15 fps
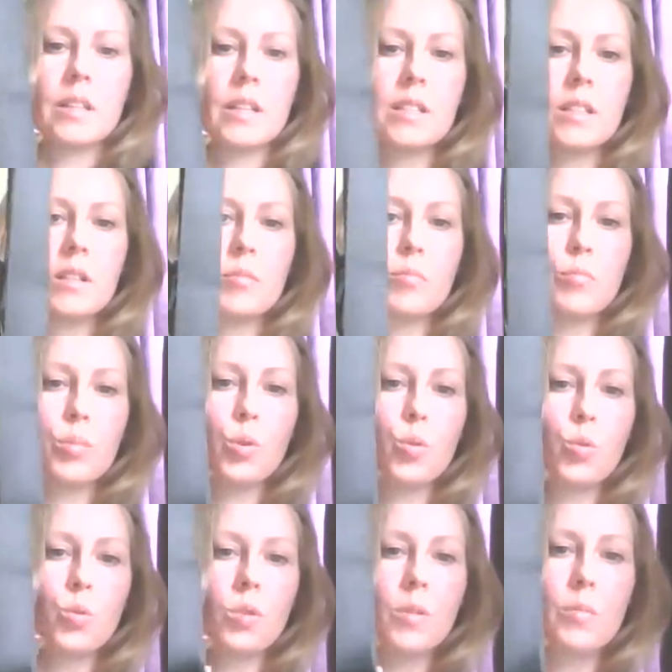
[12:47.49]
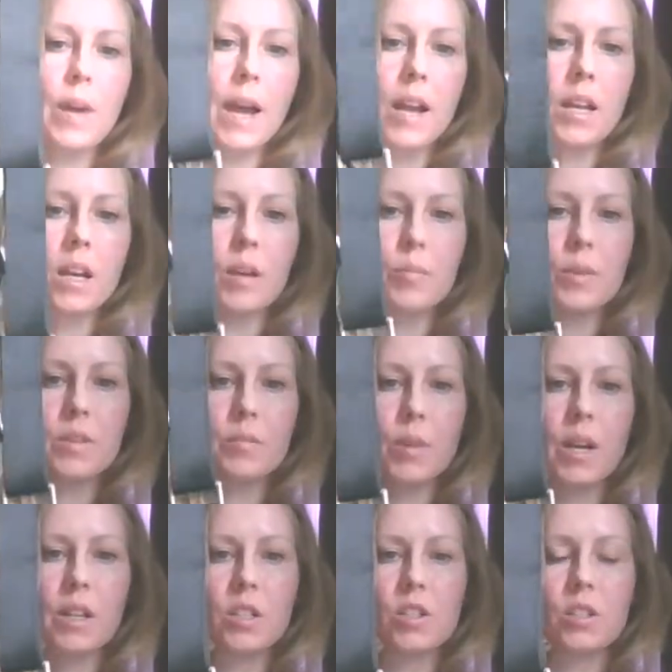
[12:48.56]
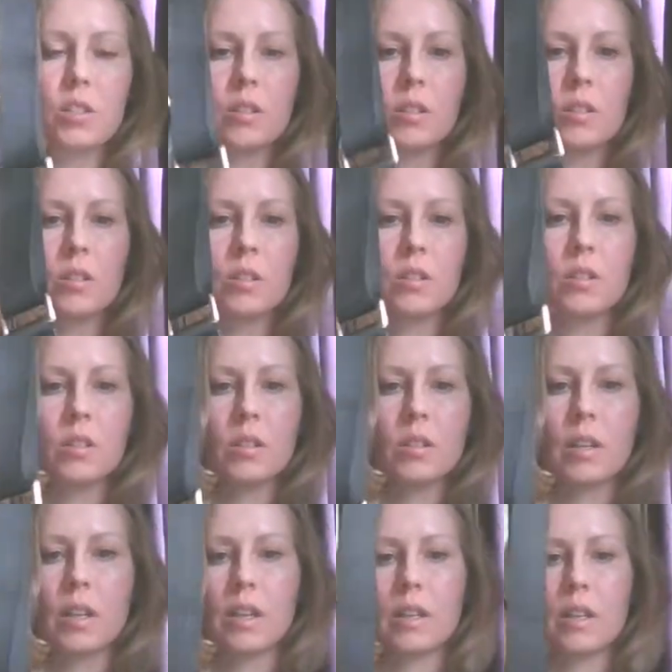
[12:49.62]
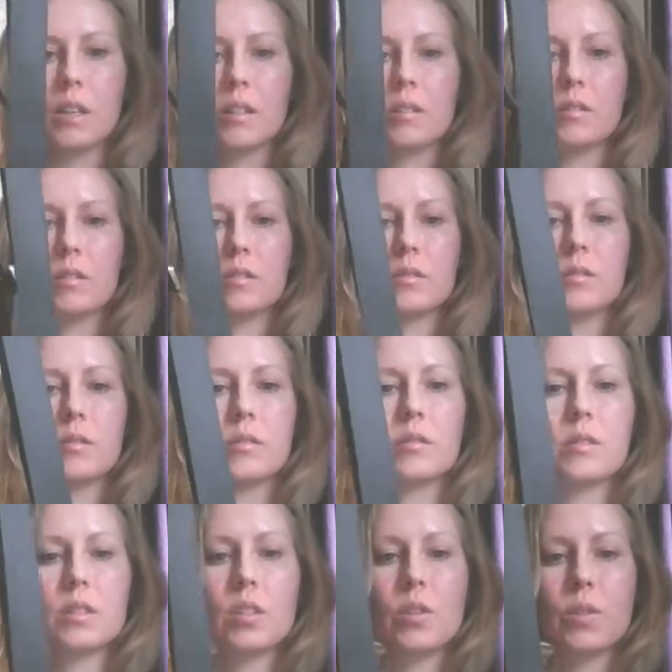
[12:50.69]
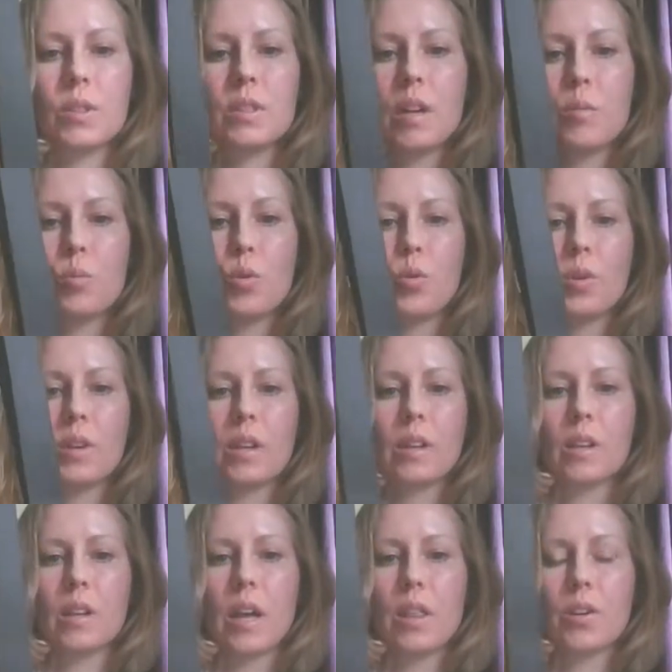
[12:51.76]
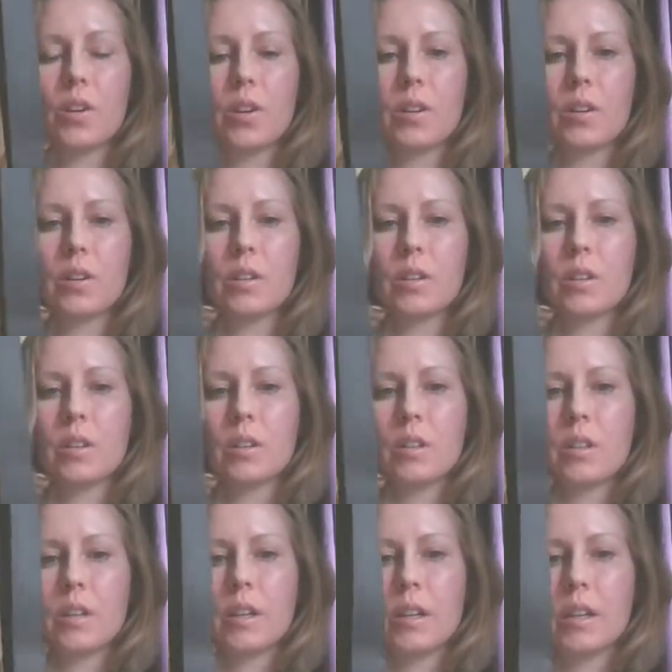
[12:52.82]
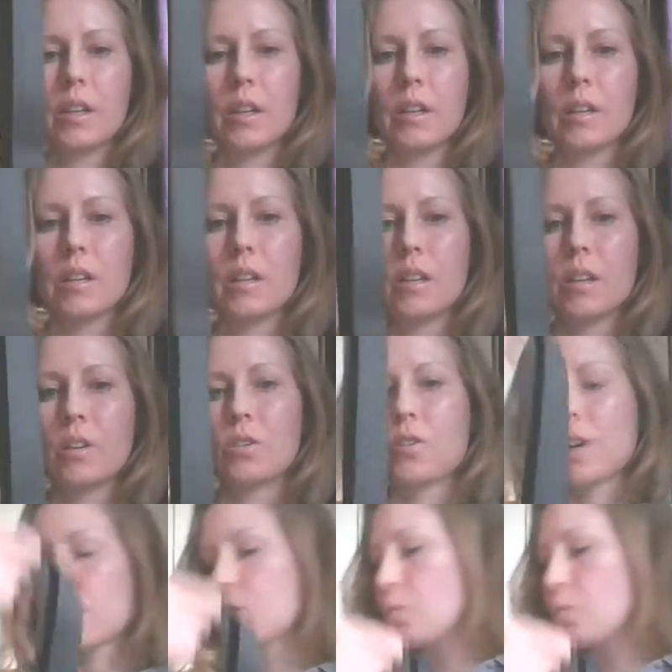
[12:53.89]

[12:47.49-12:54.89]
doesn't pull the bag up as much, so it's not pulling on the leather in an incorrect